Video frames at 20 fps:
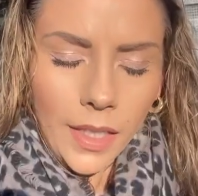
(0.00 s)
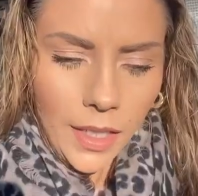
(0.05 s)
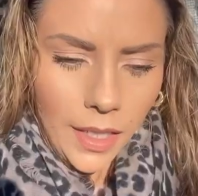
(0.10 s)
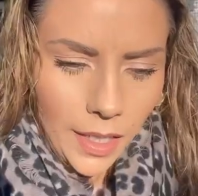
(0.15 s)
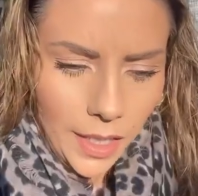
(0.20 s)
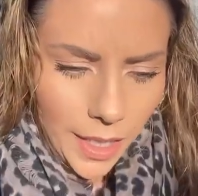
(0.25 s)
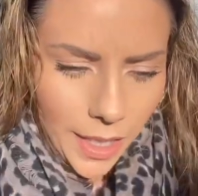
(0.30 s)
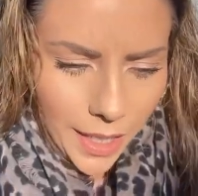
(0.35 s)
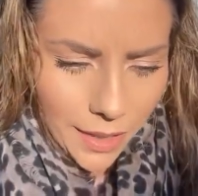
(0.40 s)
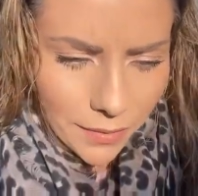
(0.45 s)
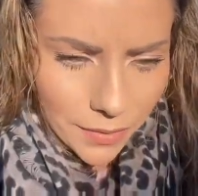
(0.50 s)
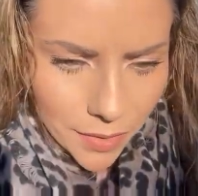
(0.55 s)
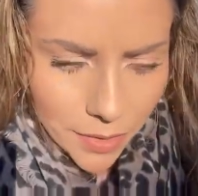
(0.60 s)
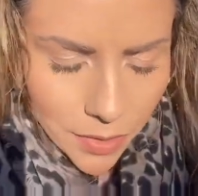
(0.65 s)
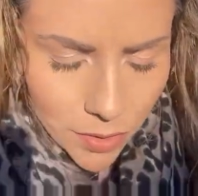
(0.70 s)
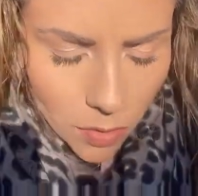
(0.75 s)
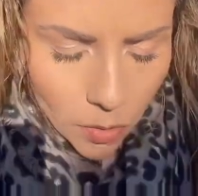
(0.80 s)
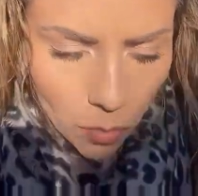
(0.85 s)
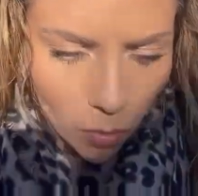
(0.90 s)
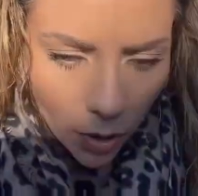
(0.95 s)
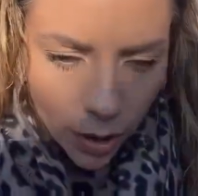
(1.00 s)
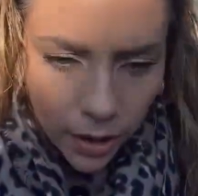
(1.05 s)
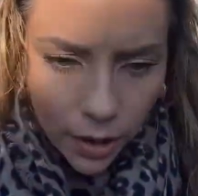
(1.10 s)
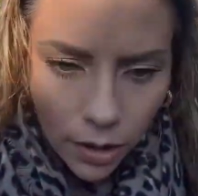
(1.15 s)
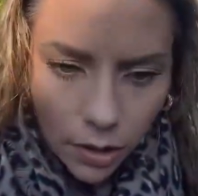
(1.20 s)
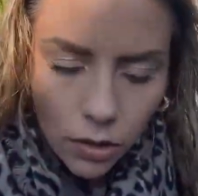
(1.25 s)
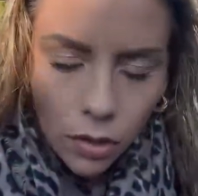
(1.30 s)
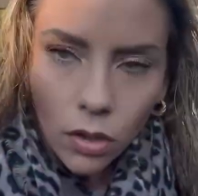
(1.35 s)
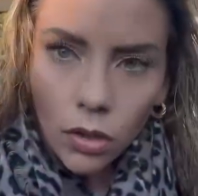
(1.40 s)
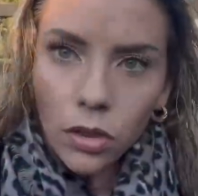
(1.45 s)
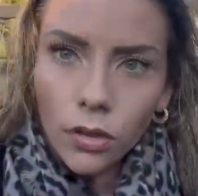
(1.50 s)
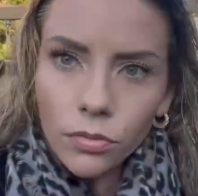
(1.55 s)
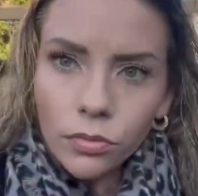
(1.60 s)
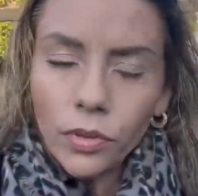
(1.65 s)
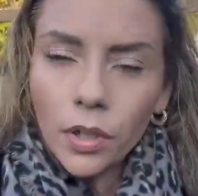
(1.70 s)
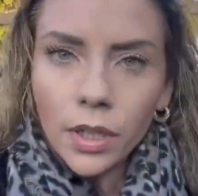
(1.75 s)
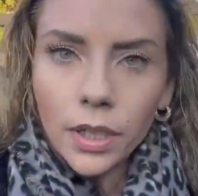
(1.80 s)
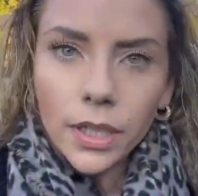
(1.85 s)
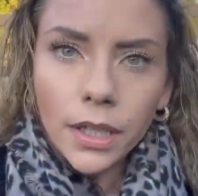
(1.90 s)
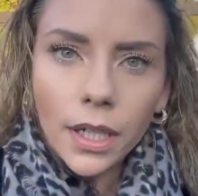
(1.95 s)
I haven't quite got the
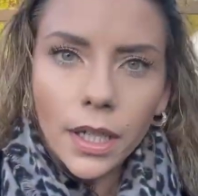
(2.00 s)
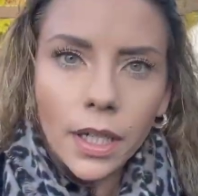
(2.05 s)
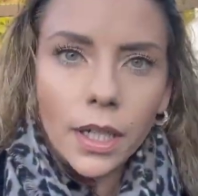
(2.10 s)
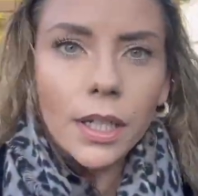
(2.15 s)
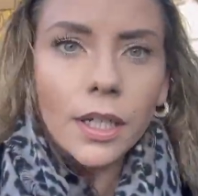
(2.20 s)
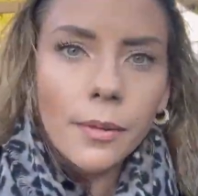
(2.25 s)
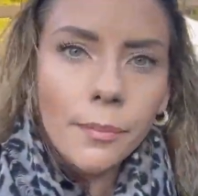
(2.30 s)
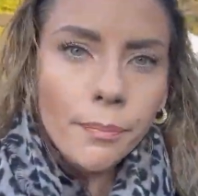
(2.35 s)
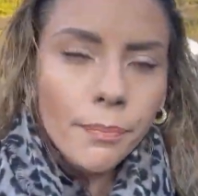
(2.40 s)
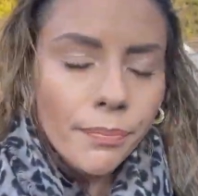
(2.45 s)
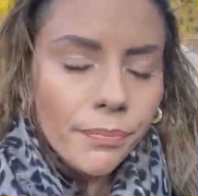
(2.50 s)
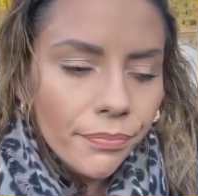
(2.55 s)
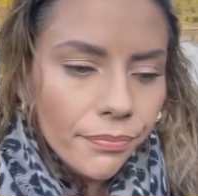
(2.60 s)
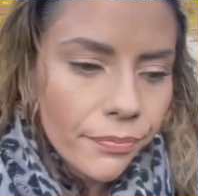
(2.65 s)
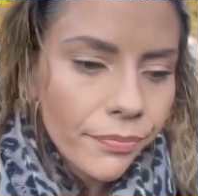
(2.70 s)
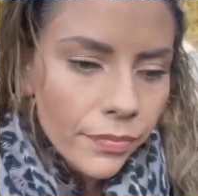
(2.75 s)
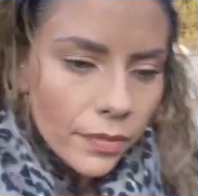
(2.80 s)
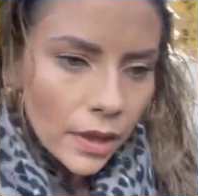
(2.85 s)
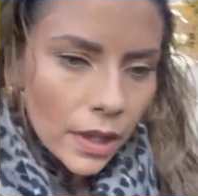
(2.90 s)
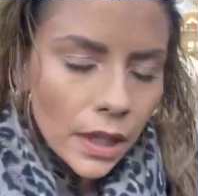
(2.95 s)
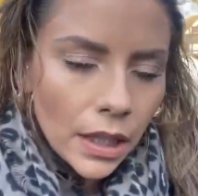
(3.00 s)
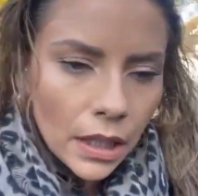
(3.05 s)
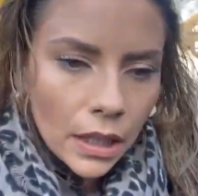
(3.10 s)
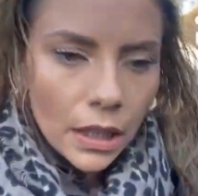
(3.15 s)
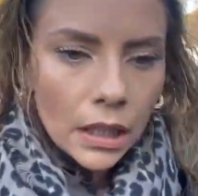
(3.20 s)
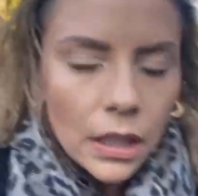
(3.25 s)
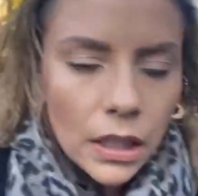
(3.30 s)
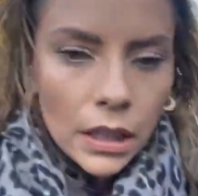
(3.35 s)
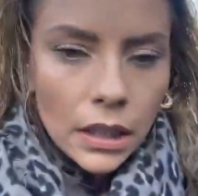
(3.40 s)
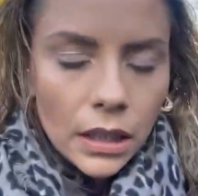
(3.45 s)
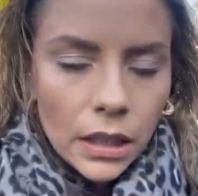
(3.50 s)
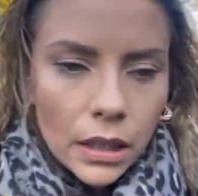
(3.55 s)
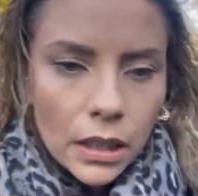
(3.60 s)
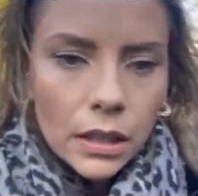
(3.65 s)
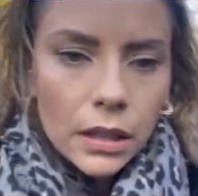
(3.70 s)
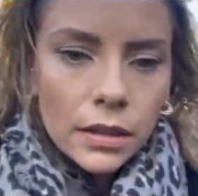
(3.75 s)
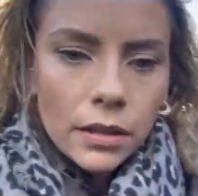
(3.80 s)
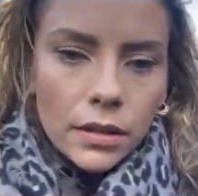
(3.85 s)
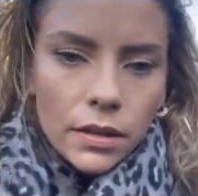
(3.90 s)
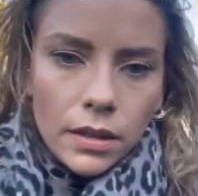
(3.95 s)
right um,
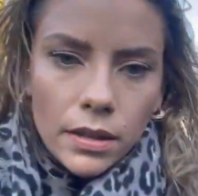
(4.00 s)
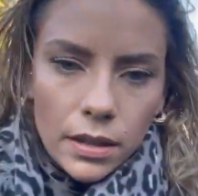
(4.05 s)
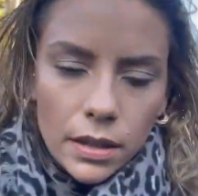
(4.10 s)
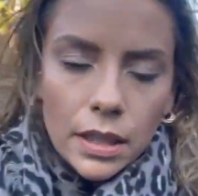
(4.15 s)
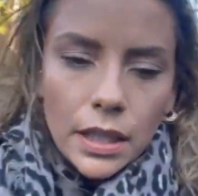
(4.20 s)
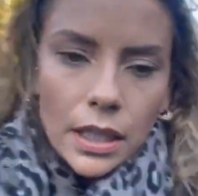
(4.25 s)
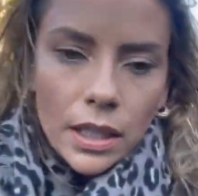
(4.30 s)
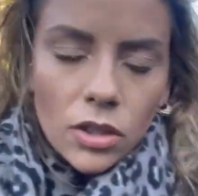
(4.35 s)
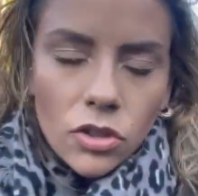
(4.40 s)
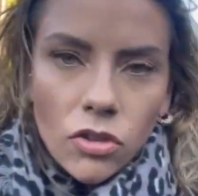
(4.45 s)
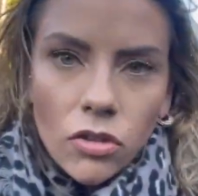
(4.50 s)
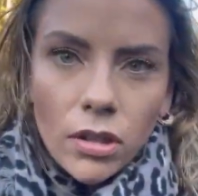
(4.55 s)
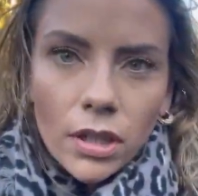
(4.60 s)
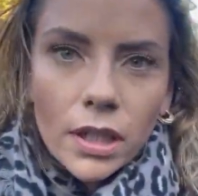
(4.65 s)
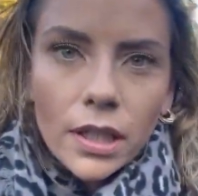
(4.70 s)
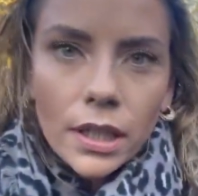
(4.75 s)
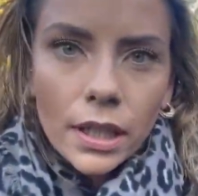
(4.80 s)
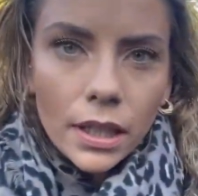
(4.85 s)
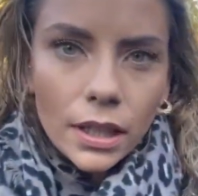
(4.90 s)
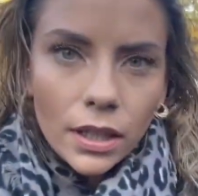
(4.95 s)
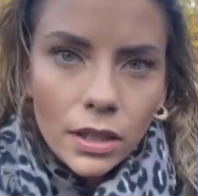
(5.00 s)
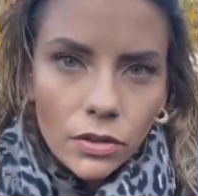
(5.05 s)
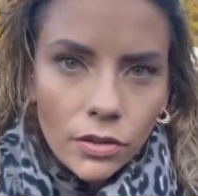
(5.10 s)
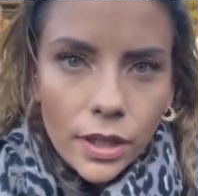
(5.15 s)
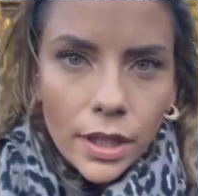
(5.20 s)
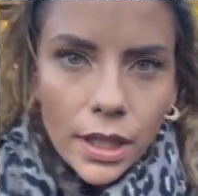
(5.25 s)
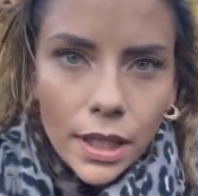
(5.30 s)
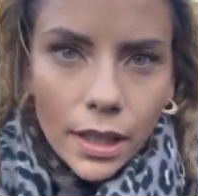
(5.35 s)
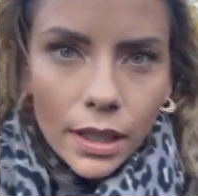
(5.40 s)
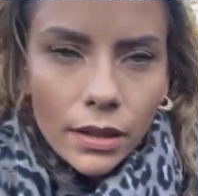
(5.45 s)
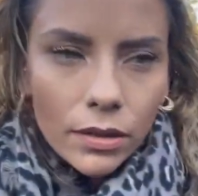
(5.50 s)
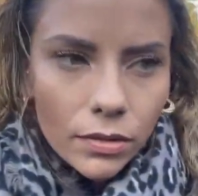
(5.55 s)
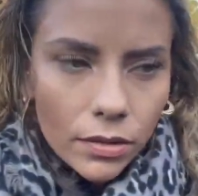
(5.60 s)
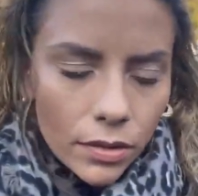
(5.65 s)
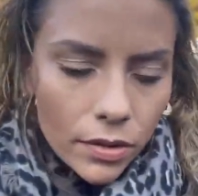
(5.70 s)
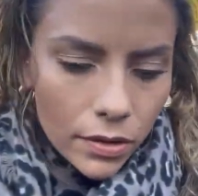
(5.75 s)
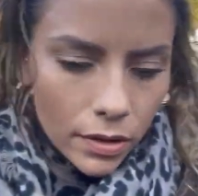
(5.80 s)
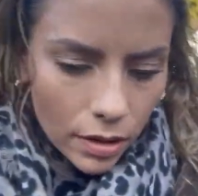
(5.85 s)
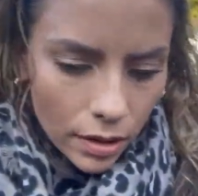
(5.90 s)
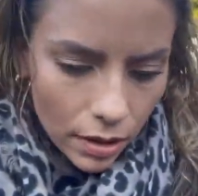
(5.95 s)
seed tray in the
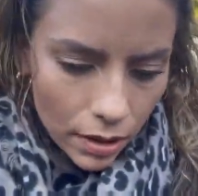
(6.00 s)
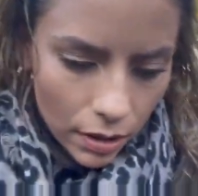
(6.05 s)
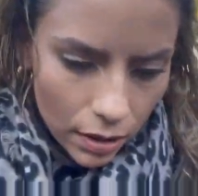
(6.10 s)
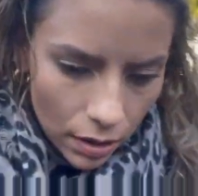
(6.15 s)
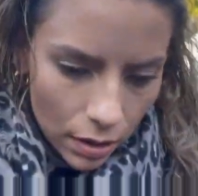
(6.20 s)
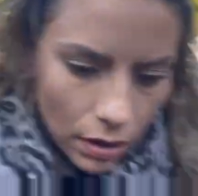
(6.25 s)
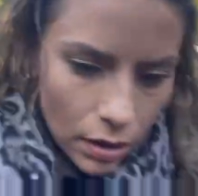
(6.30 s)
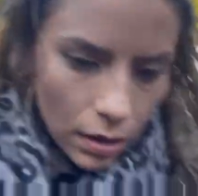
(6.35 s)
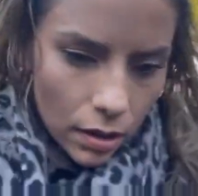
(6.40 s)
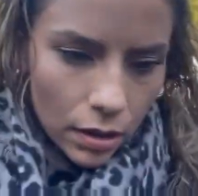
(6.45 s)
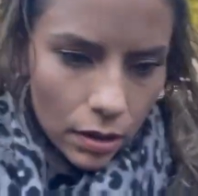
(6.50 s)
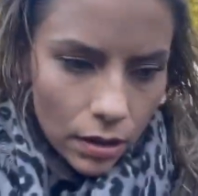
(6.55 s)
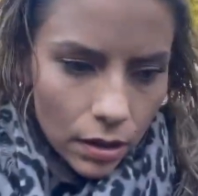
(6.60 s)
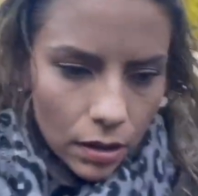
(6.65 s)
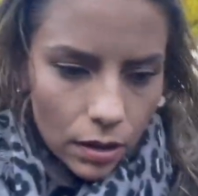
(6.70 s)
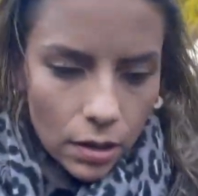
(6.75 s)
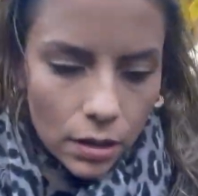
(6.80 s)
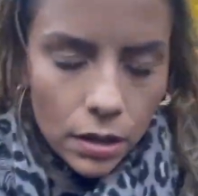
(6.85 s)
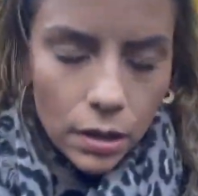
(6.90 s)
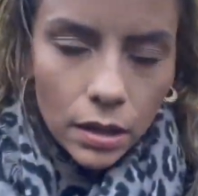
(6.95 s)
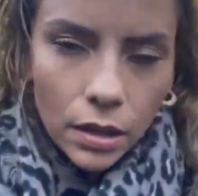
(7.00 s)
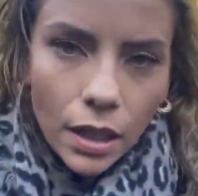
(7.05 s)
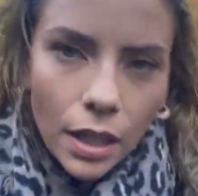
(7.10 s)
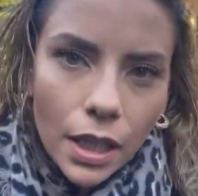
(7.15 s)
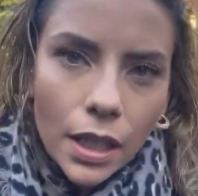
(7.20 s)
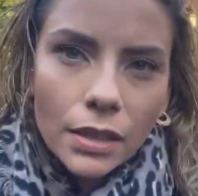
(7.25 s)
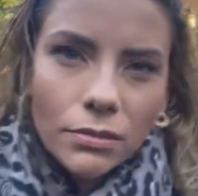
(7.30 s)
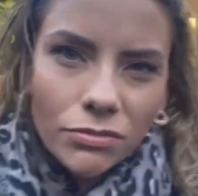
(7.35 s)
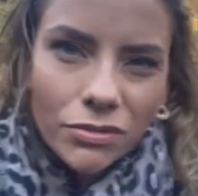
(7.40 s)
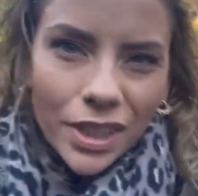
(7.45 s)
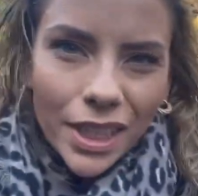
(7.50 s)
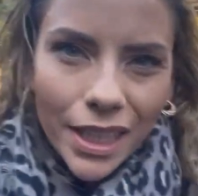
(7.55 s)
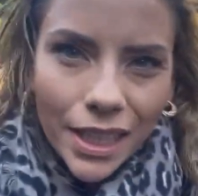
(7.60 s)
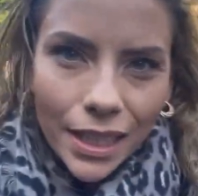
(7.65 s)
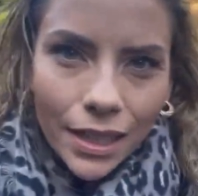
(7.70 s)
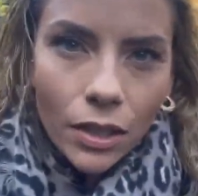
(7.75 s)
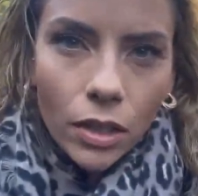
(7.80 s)
greenhouse. Really,